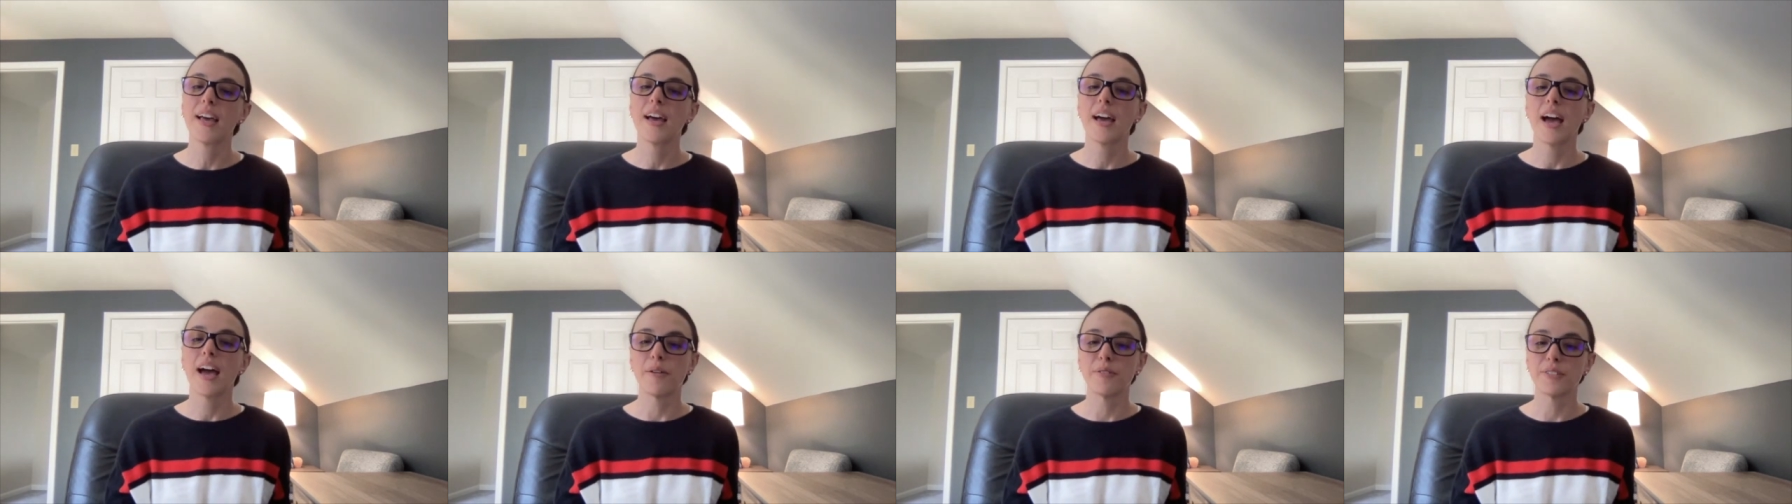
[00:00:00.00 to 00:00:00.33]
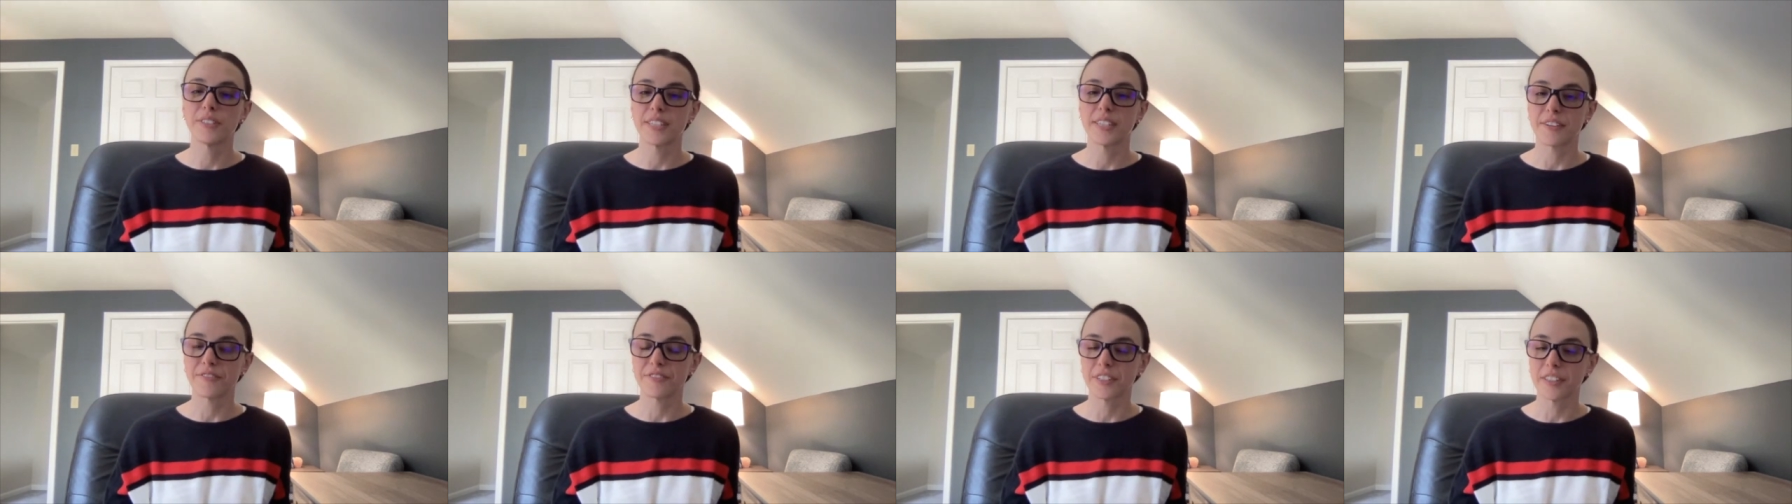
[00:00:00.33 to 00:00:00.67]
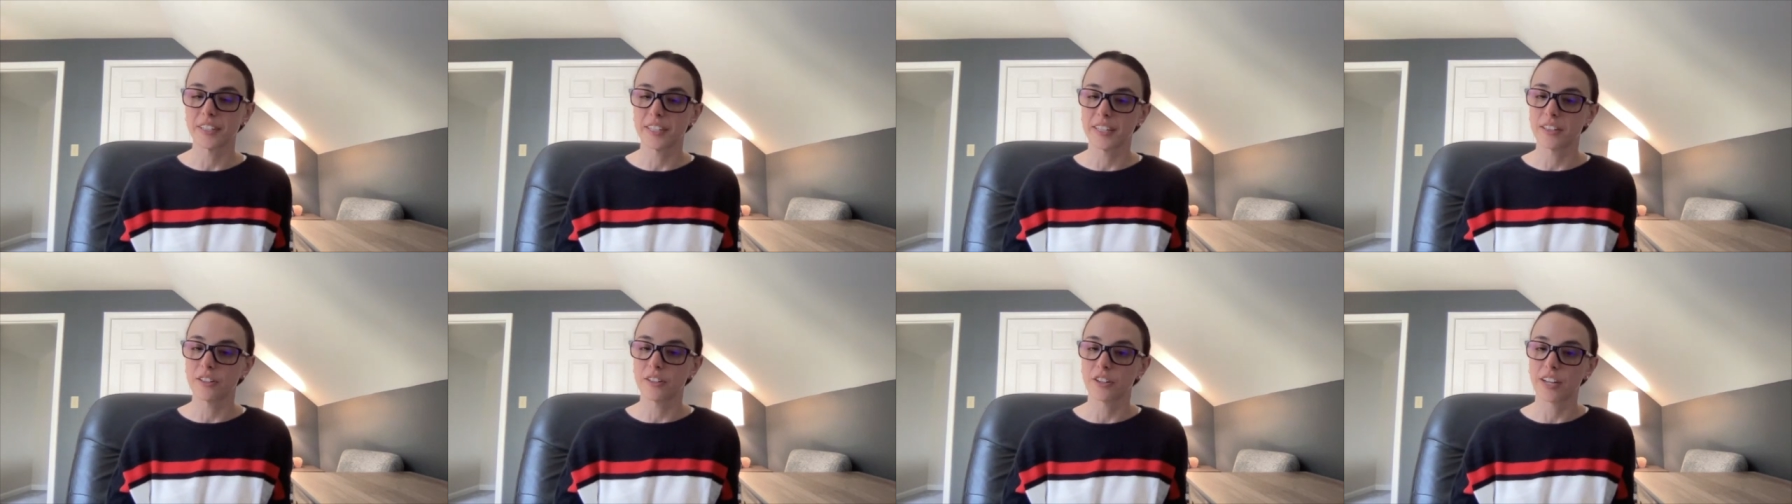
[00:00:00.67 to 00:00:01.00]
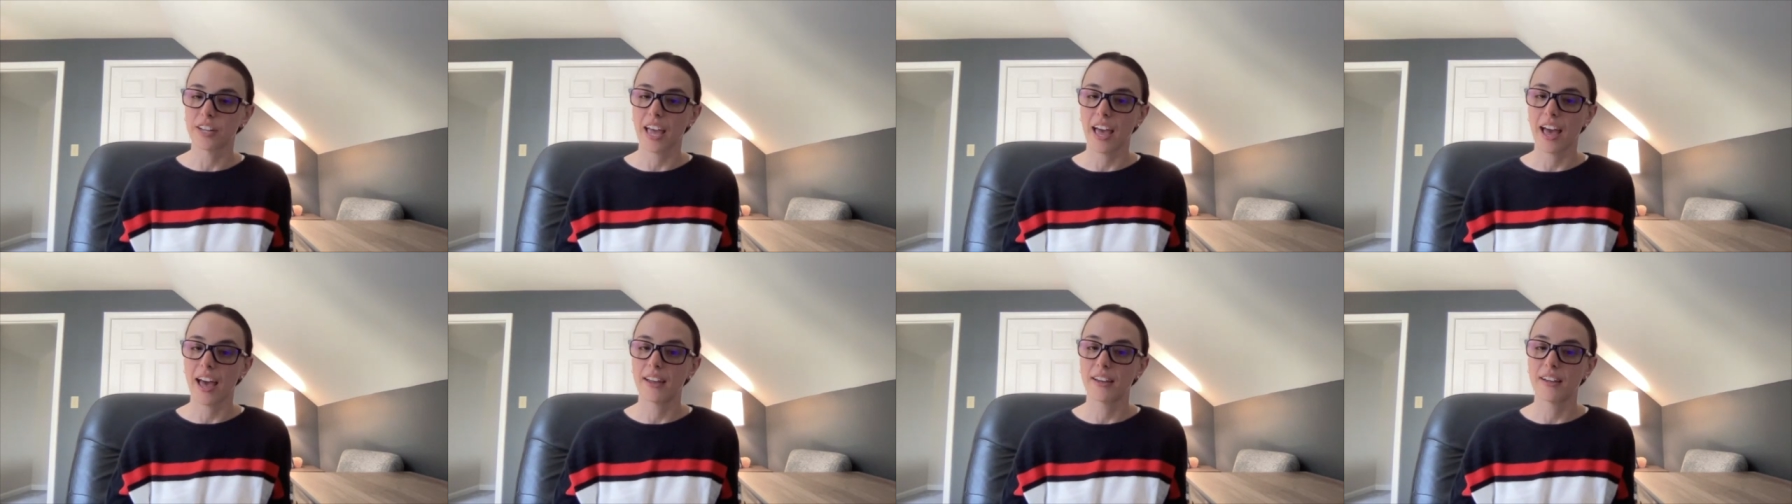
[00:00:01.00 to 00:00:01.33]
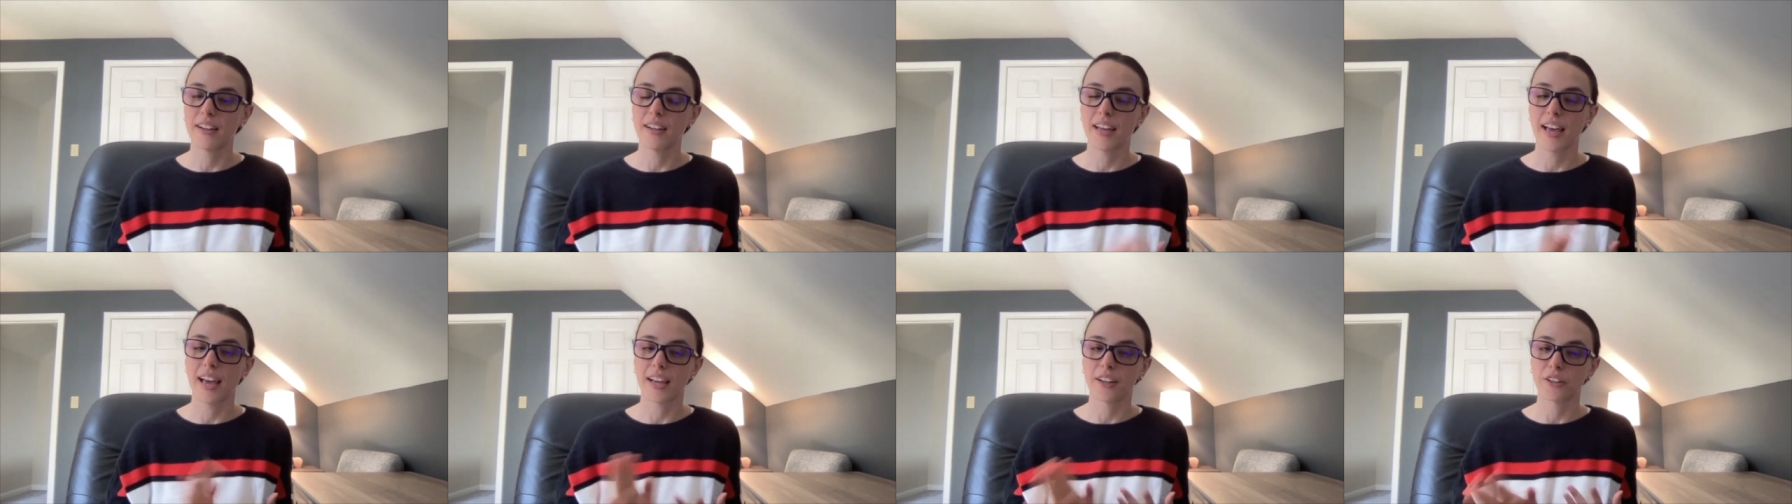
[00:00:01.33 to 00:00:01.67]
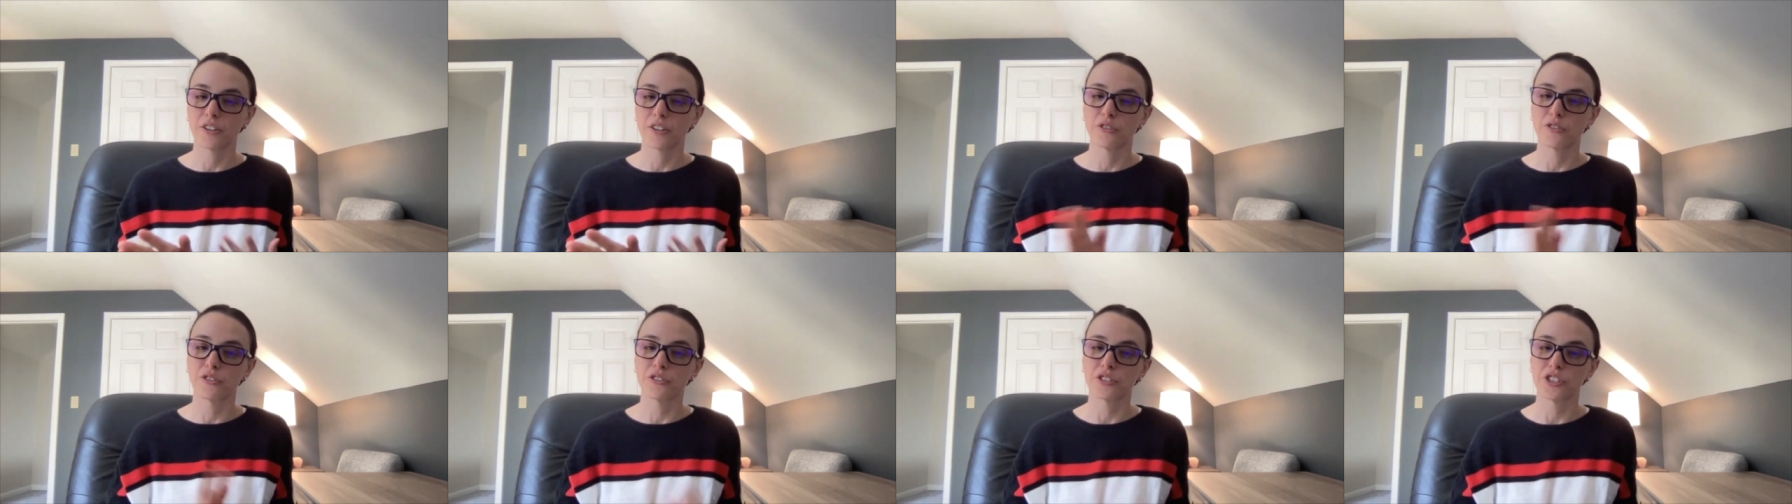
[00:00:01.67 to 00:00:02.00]
I would definitely look at
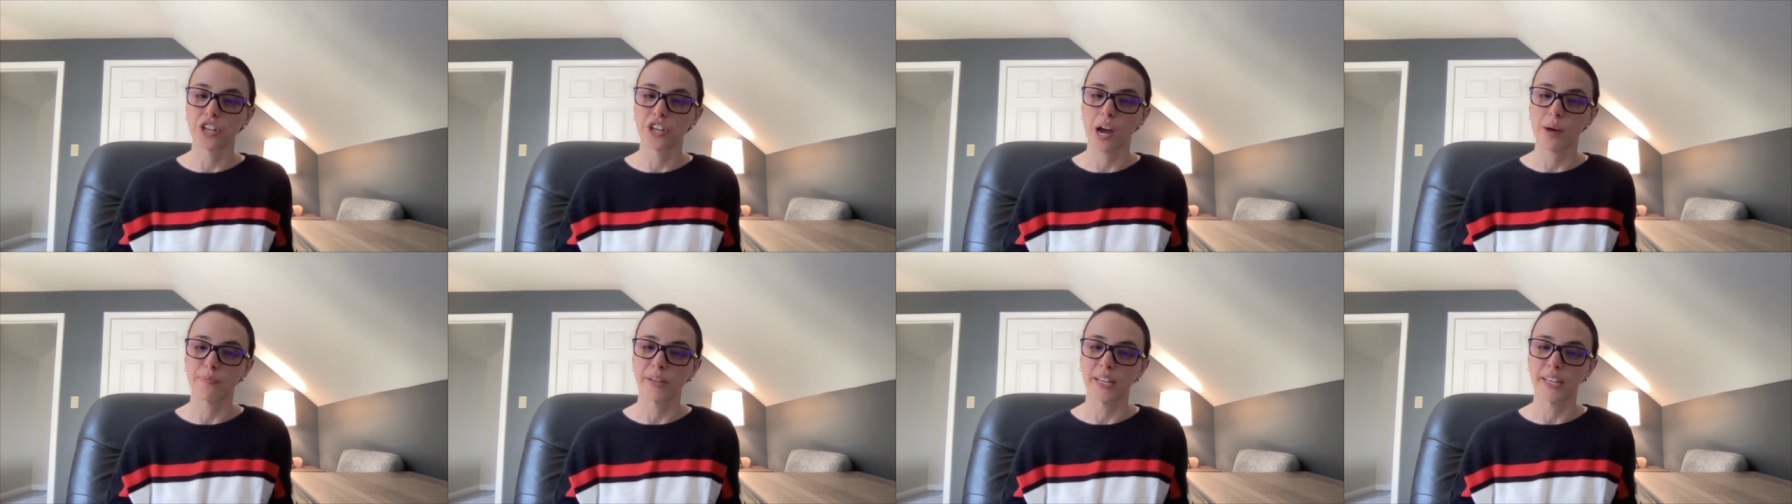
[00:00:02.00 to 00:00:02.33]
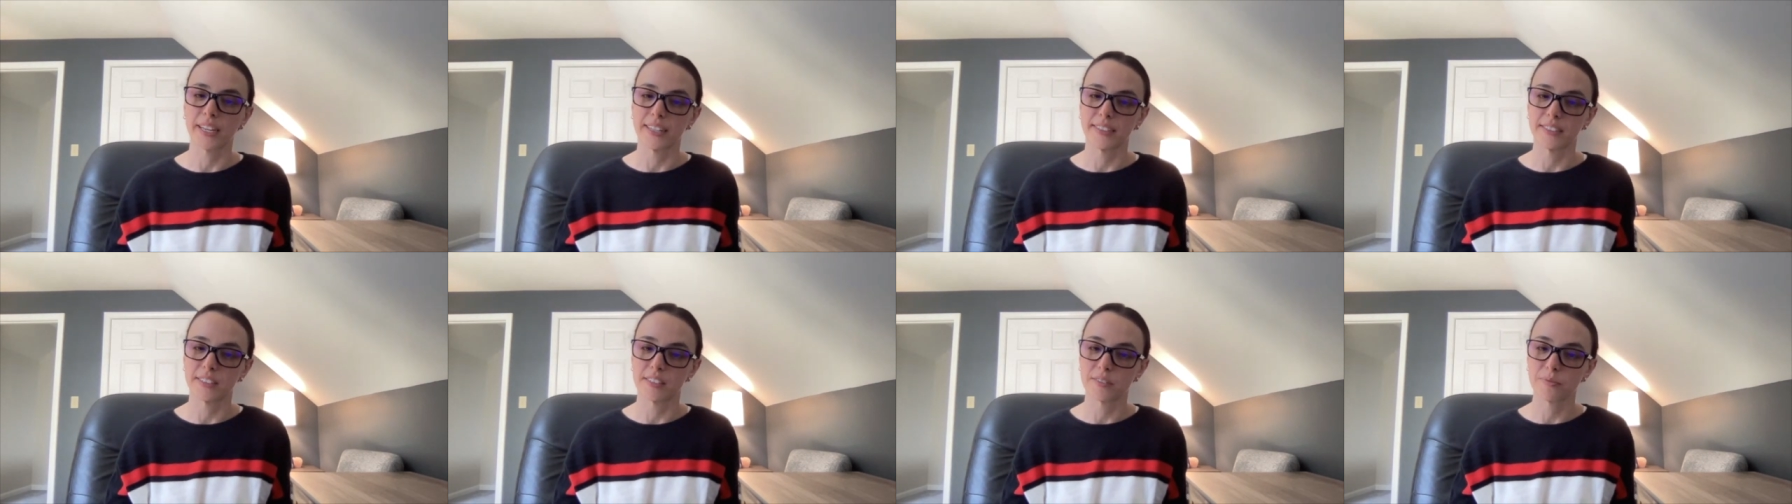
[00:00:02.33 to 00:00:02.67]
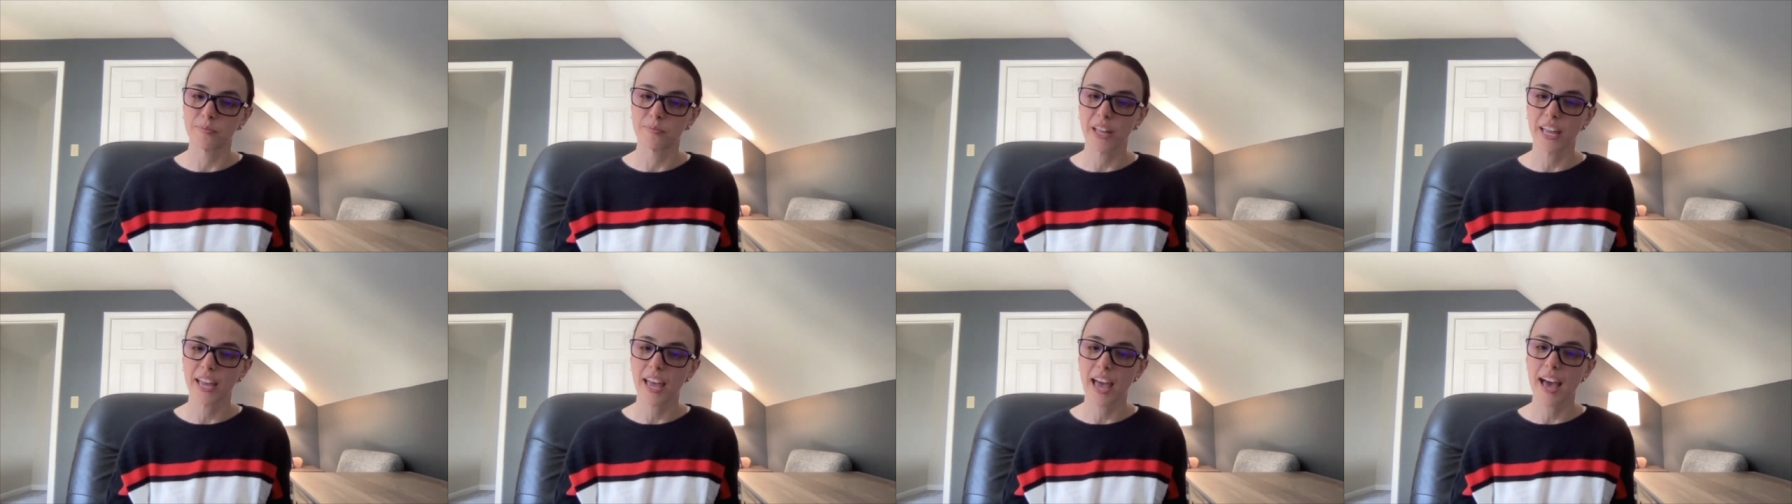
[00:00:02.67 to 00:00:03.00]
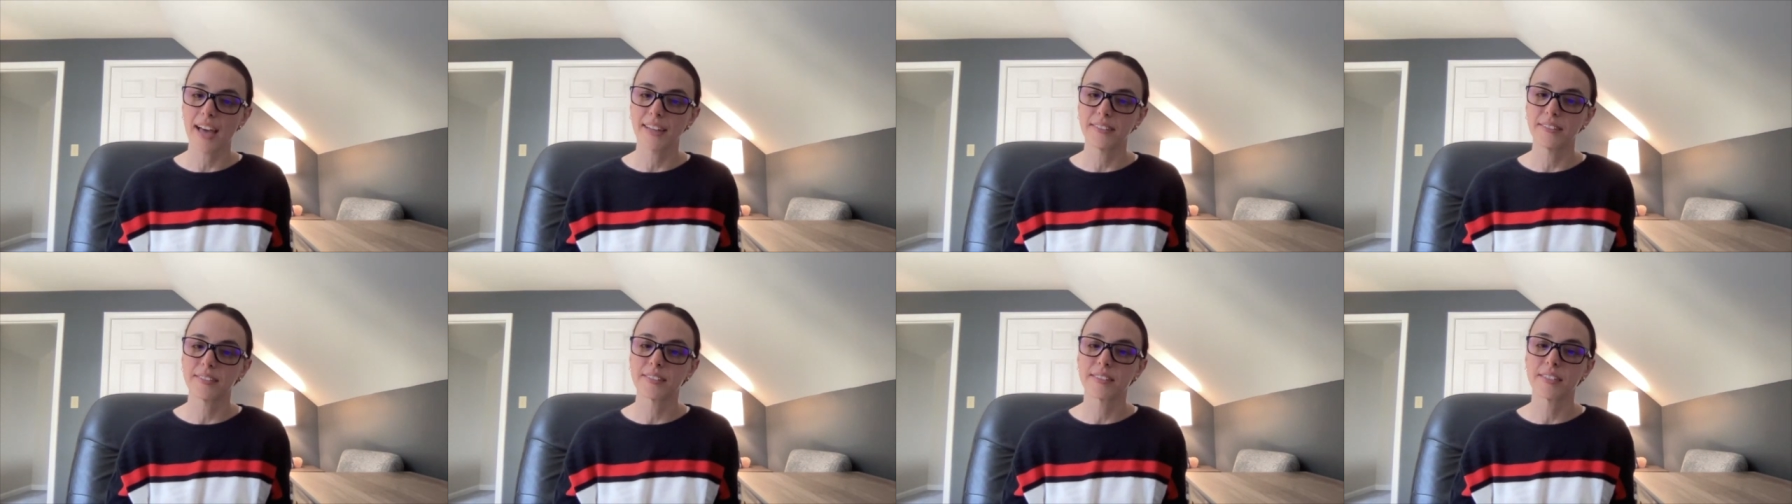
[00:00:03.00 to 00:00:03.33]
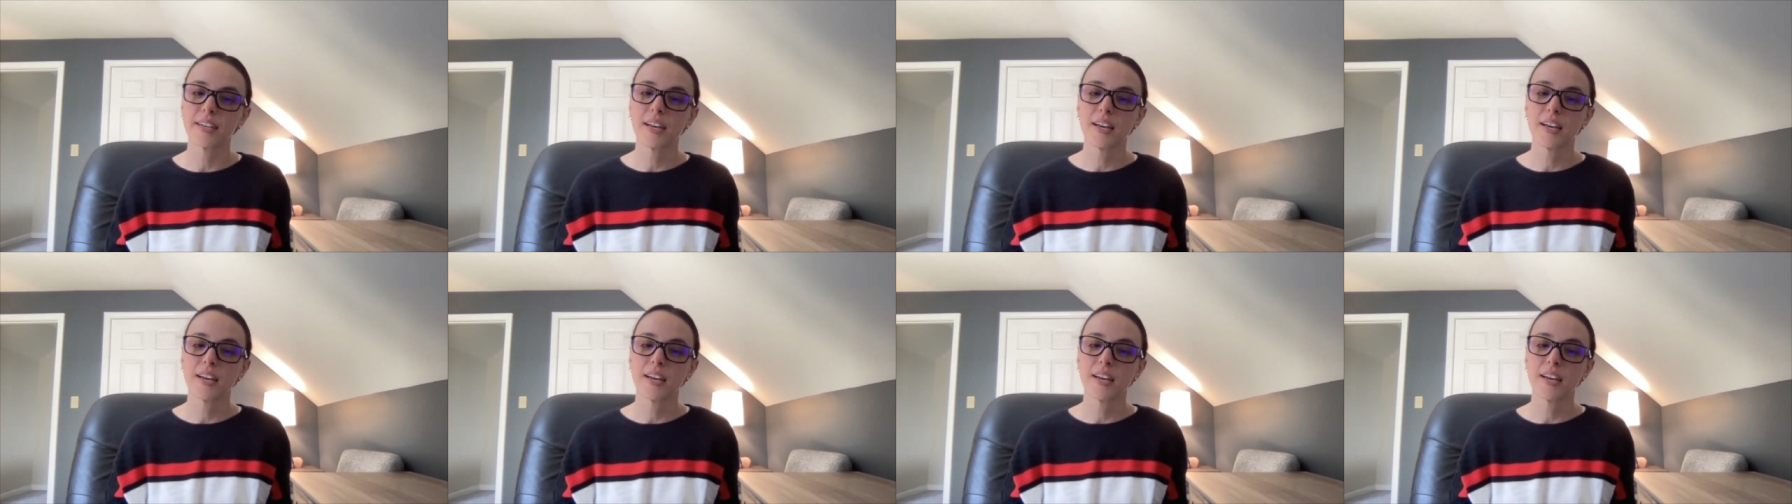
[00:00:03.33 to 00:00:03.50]
Google Shopping and display ads.